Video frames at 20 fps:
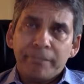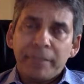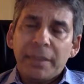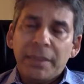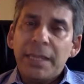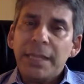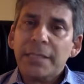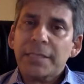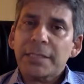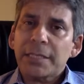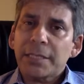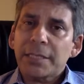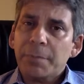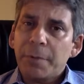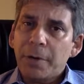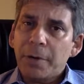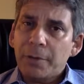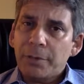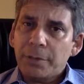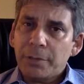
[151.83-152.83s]
less
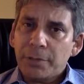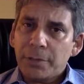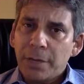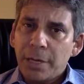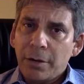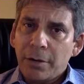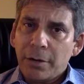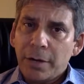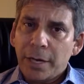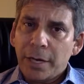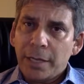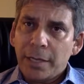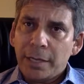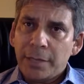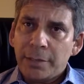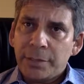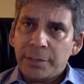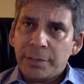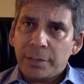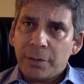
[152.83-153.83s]
experience. Your
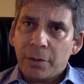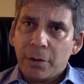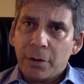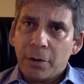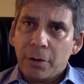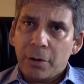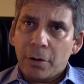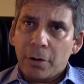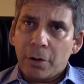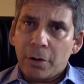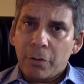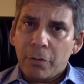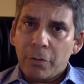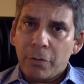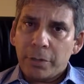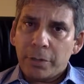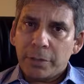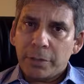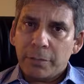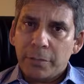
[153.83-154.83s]
CRAs are
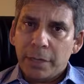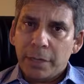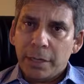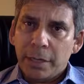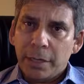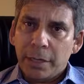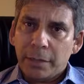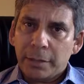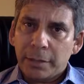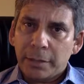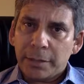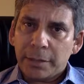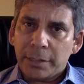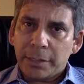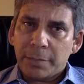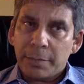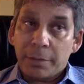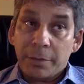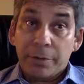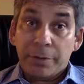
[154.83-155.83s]
going to be less
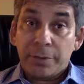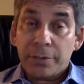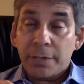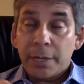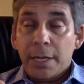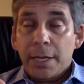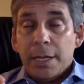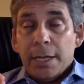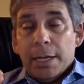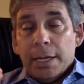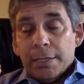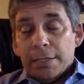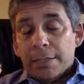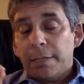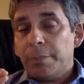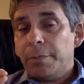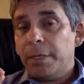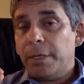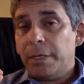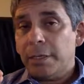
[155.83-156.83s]
experienced, and
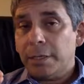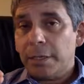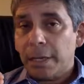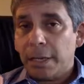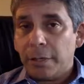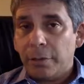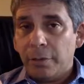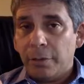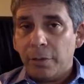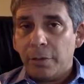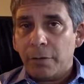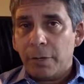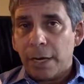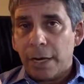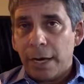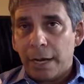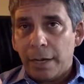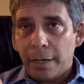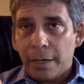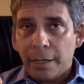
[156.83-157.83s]
something to take a look
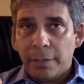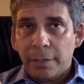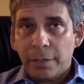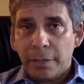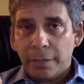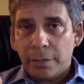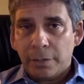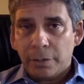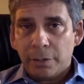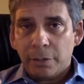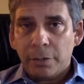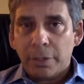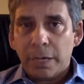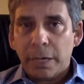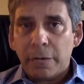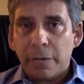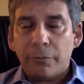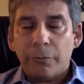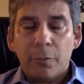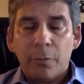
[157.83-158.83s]
at, to look
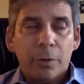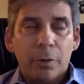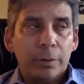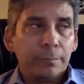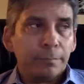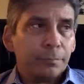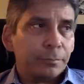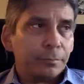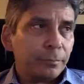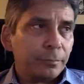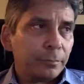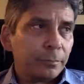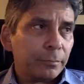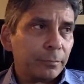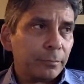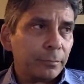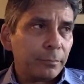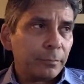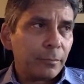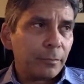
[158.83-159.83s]
out for.
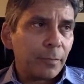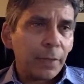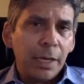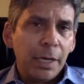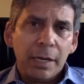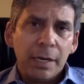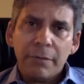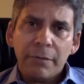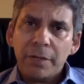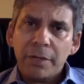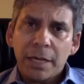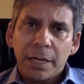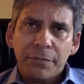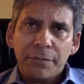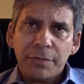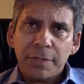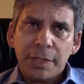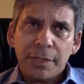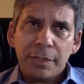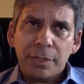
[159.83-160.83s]
And I've
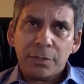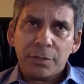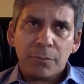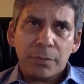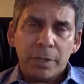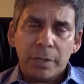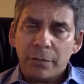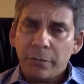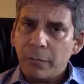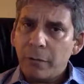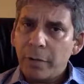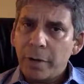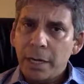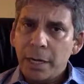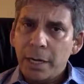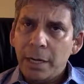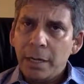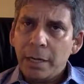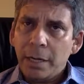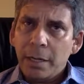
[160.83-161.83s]
seen this with
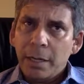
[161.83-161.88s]
CRO,